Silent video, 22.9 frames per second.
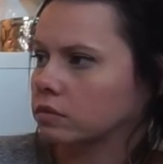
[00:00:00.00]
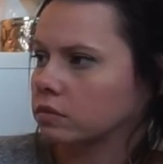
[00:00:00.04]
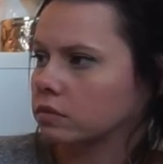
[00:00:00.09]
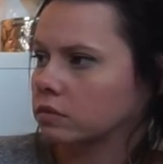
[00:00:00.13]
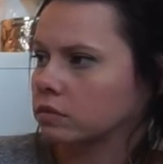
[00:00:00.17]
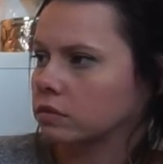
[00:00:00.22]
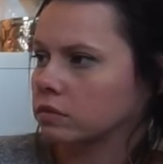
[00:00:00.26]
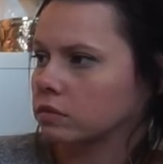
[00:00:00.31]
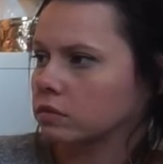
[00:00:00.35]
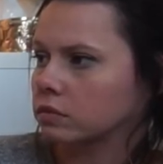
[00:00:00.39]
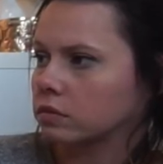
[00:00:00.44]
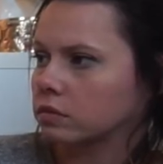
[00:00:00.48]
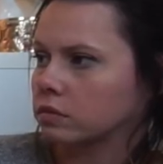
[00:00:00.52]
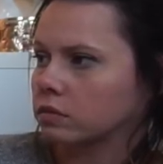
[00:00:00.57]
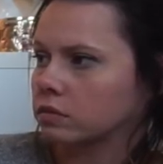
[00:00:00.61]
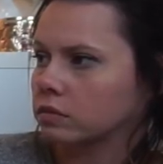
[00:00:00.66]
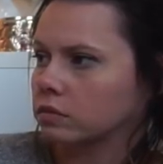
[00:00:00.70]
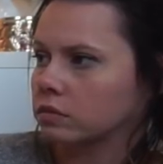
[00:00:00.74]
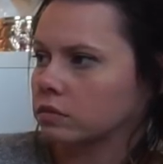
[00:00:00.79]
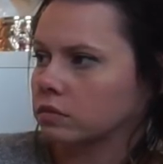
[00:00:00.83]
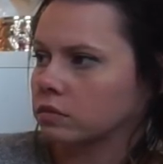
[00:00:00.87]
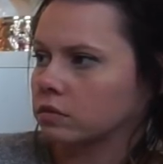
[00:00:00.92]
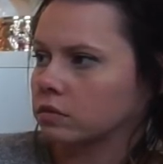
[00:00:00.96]

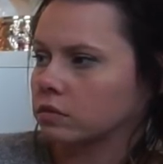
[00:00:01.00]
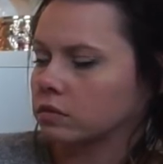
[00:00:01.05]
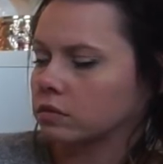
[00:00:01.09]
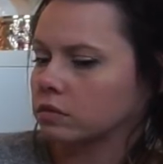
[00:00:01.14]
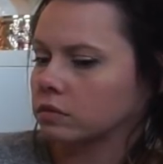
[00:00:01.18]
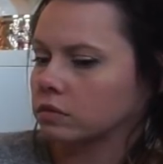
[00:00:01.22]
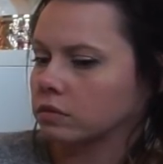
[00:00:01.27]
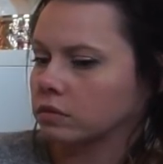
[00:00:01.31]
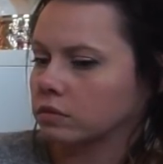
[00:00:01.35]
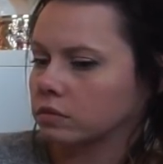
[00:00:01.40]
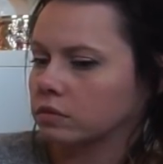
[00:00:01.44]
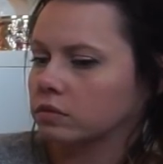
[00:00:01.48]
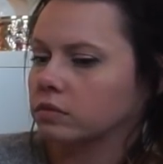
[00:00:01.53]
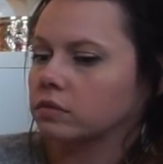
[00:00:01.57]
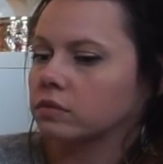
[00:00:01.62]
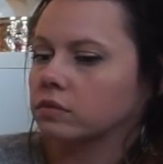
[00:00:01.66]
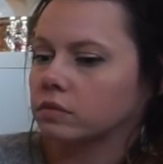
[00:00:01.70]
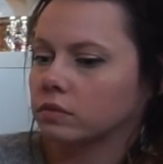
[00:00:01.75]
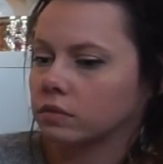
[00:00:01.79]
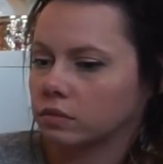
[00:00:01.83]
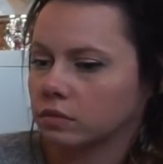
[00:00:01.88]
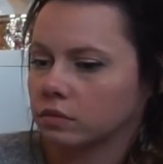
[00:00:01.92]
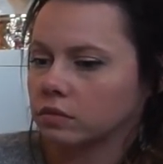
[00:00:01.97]

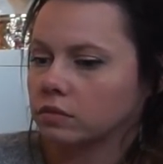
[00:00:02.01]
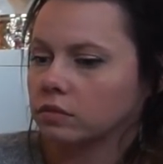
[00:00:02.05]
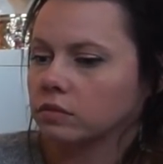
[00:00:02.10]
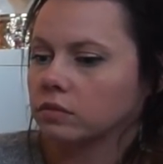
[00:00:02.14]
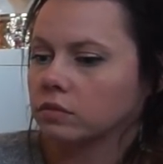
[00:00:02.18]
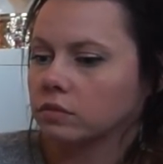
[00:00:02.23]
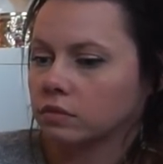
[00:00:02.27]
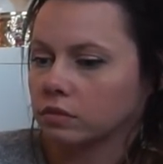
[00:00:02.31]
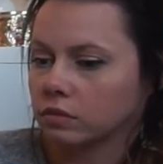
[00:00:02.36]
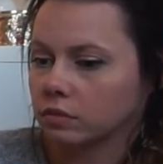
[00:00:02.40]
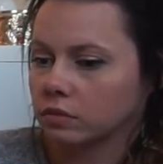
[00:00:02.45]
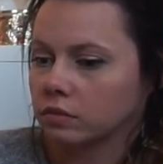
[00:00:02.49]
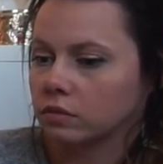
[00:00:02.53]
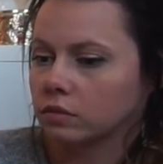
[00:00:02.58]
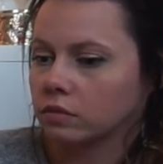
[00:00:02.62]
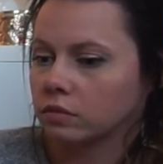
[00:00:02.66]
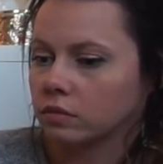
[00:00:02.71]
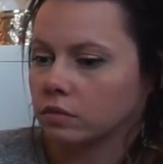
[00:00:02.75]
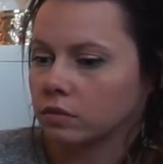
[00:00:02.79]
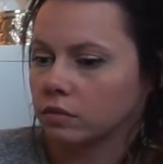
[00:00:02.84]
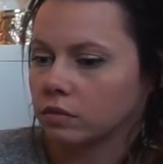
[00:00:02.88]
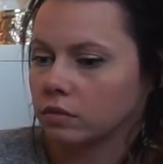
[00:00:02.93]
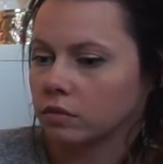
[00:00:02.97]

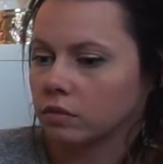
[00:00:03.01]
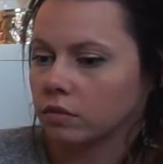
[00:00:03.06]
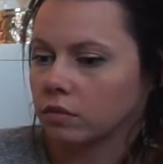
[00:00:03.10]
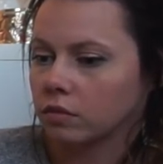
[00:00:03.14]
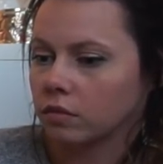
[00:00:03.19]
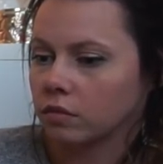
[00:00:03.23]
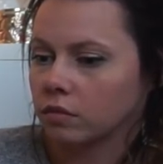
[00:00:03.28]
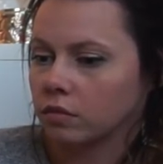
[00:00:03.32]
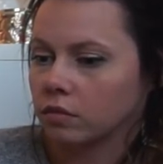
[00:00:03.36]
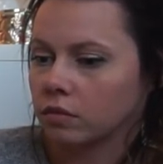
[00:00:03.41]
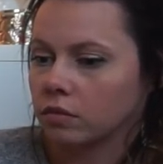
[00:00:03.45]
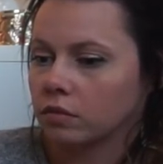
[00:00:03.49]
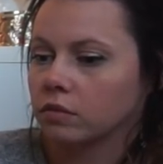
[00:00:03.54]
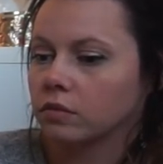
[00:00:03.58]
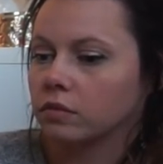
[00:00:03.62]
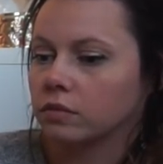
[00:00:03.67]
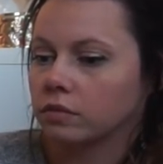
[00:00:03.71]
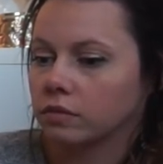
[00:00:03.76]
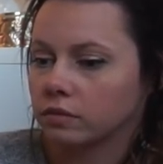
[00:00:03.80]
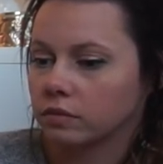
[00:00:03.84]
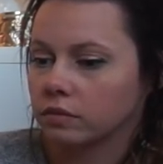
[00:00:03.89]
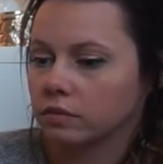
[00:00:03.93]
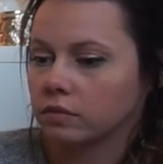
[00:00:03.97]

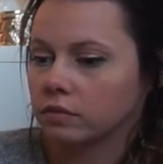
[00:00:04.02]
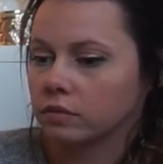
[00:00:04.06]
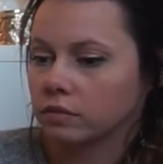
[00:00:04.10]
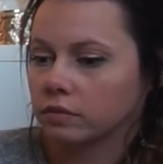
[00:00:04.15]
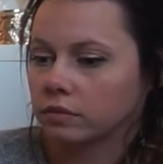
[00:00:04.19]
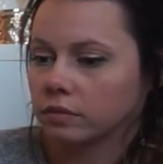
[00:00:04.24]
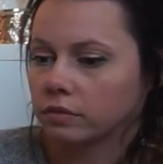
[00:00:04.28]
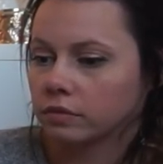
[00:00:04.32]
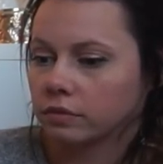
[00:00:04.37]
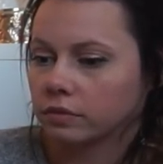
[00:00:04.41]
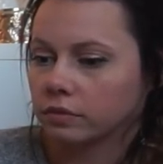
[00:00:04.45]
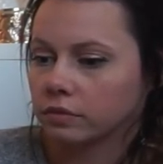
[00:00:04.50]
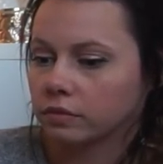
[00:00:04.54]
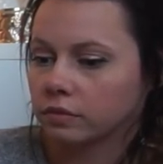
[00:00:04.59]
No words are spoken by the person on screen.